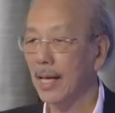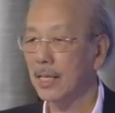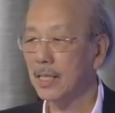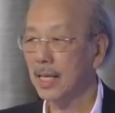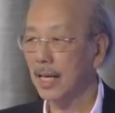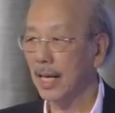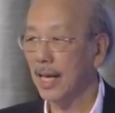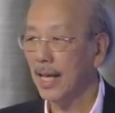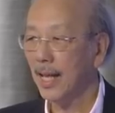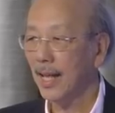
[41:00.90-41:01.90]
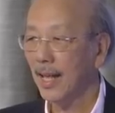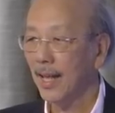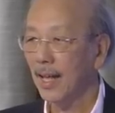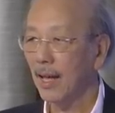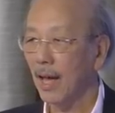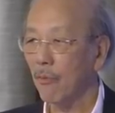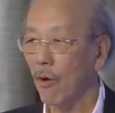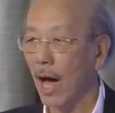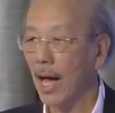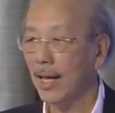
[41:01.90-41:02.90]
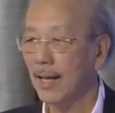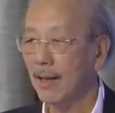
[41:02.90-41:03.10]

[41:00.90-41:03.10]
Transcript: is skinny and round,